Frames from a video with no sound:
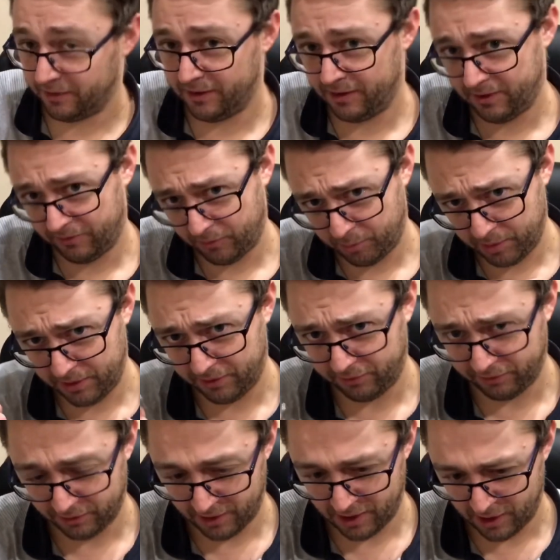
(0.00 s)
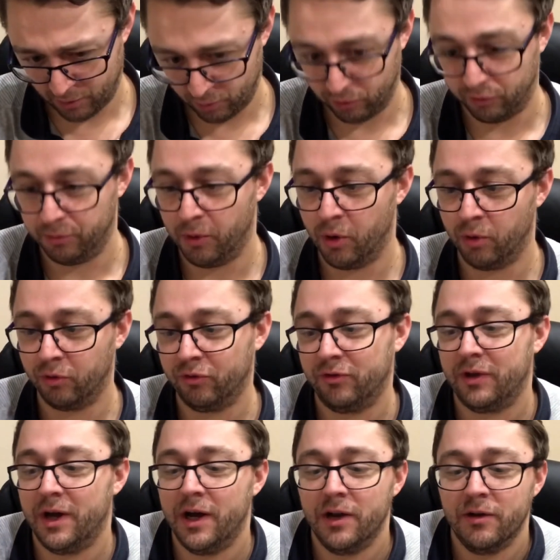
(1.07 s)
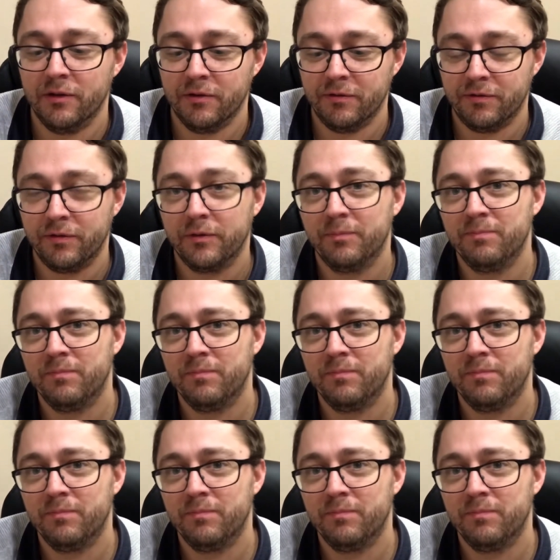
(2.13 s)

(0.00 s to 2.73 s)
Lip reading: is the piece that I was most kind of,